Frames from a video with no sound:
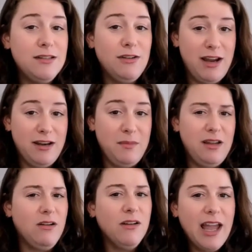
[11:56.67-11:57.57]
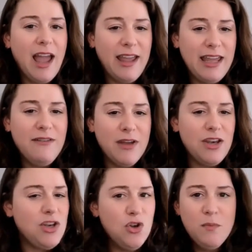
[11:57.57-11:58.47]
your enemy or get
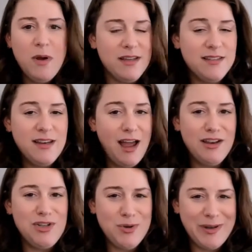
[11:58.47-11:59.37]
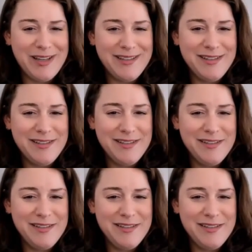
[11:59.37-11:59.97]
even, you must not do it.